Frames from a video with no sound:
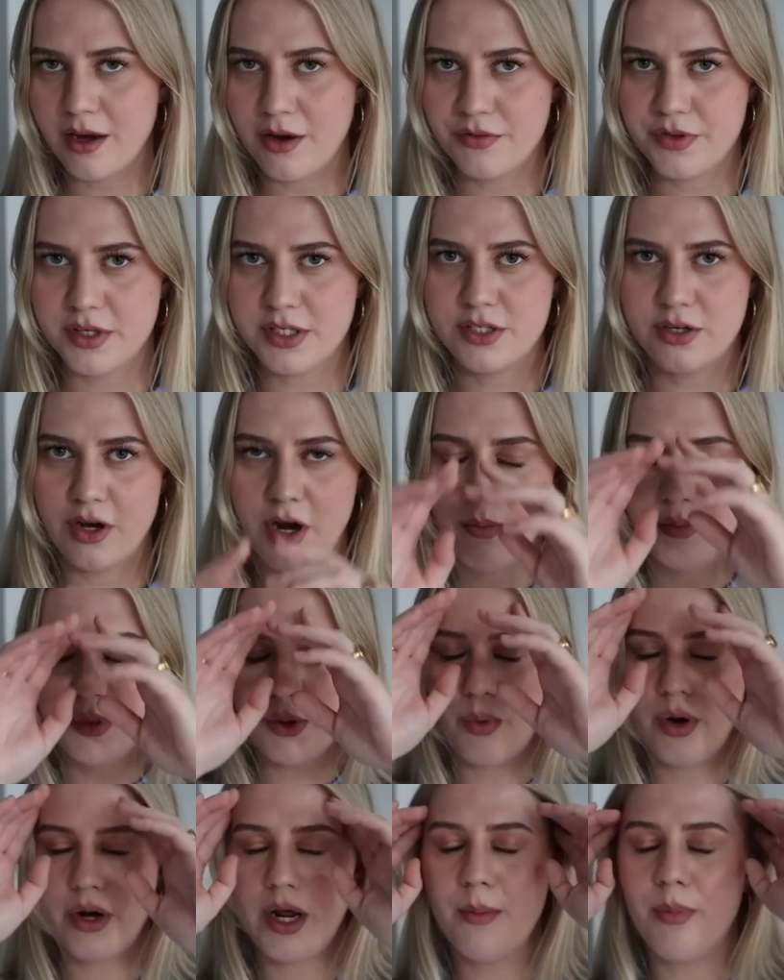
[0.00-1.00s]
of this top, the
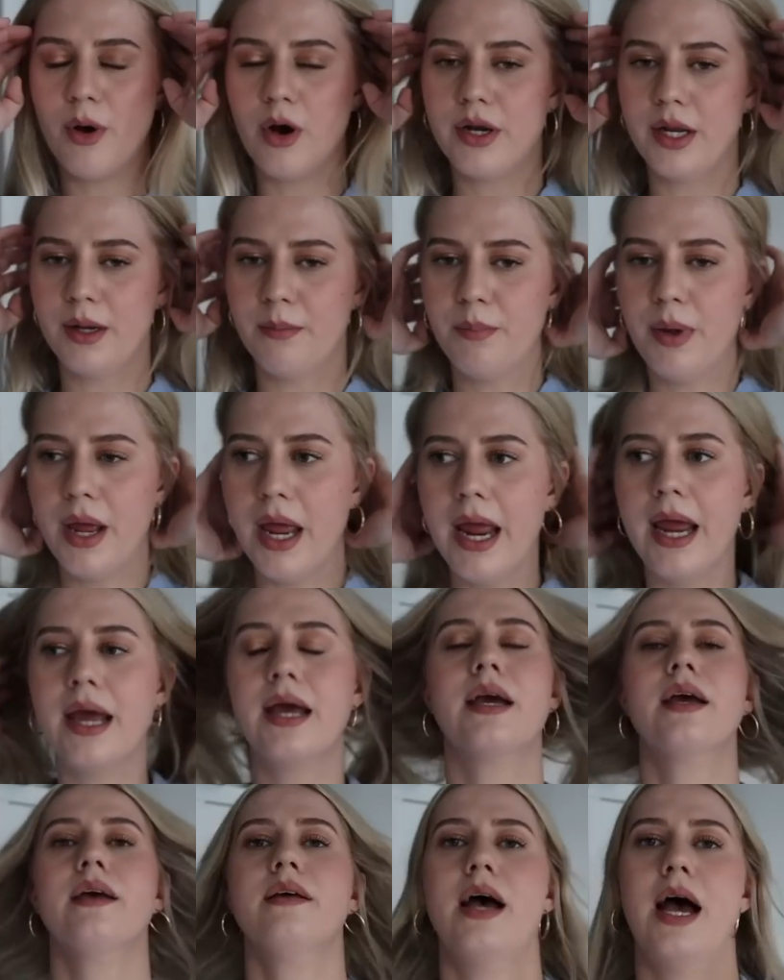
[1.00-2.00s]
one I bought in
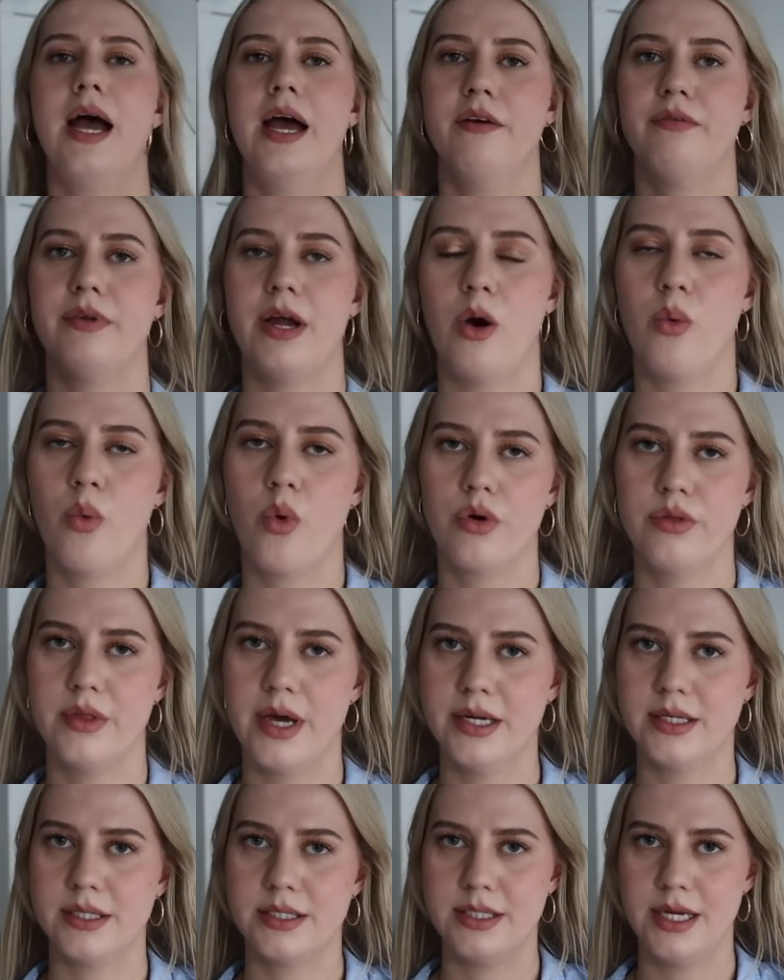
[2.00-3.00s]
pink, I have now worn
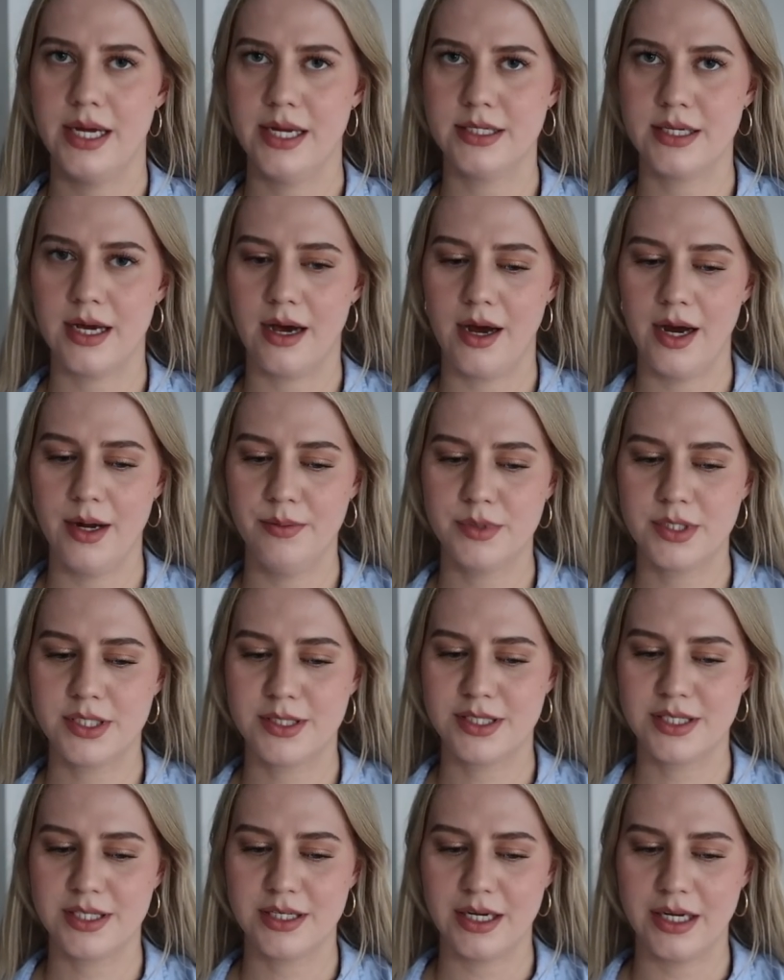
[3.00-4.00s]
that 10
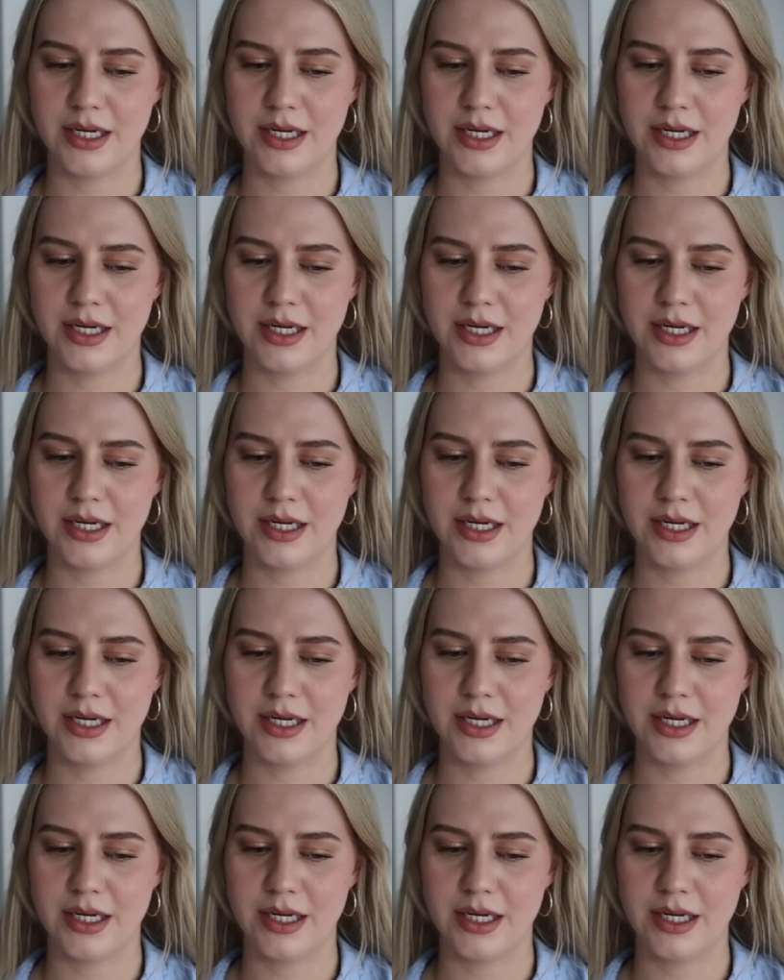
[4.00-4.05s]
times.